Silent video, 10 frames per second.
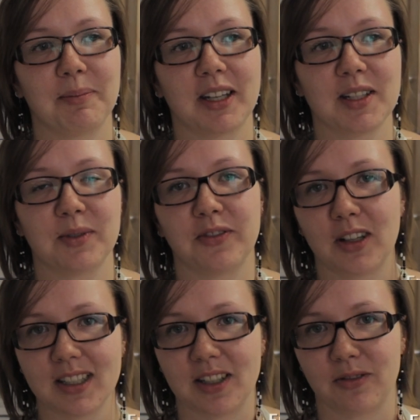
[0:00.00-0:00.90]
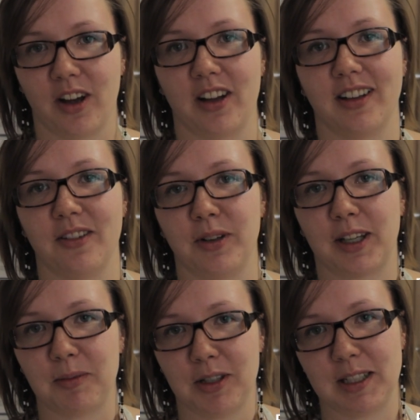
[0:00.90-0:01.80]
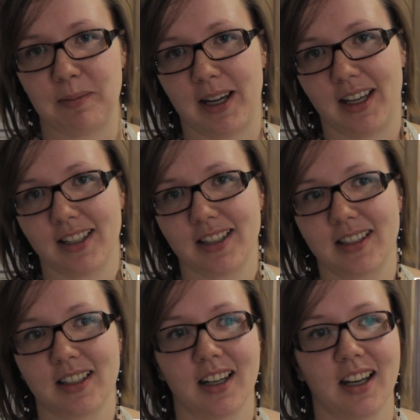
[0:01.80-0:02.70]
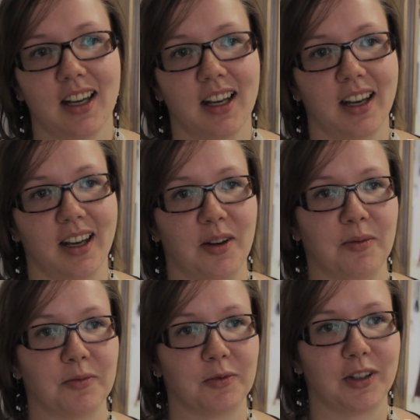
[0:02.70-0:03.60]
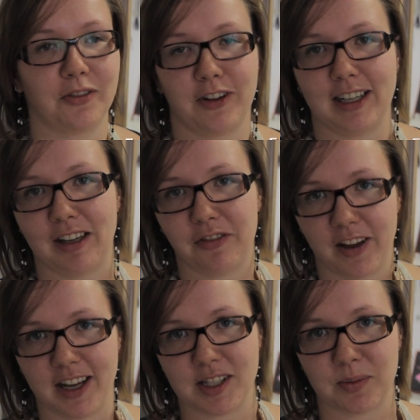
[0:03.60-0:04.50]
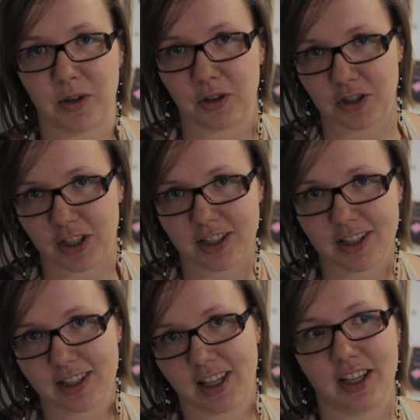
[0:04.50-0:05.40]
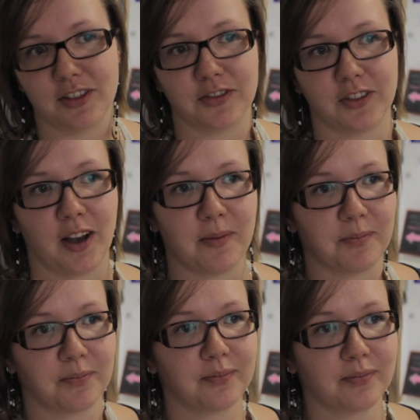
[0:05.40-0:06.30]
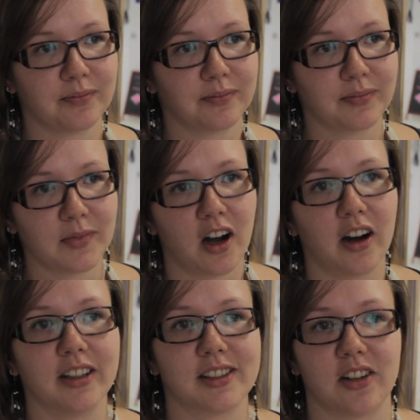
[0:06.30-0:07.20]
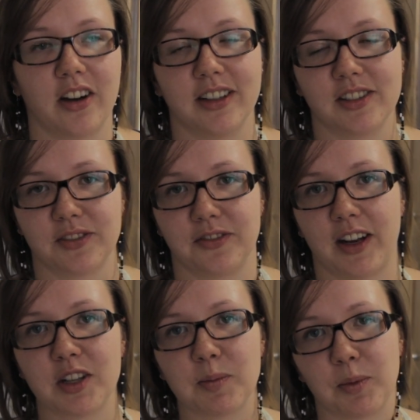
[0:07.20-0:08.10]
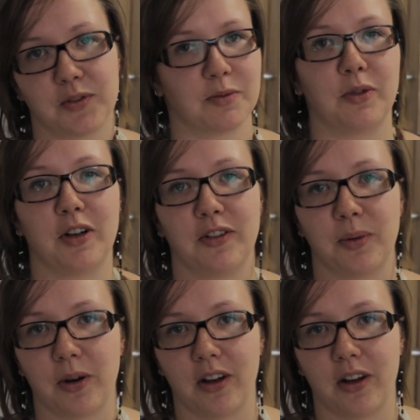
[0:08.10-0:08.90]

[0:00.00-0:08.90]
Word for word: Because we're volunteer run and we're community based, um, we're a friendly face. We're not just kind of um, aisles and aisles of vegetables from all over the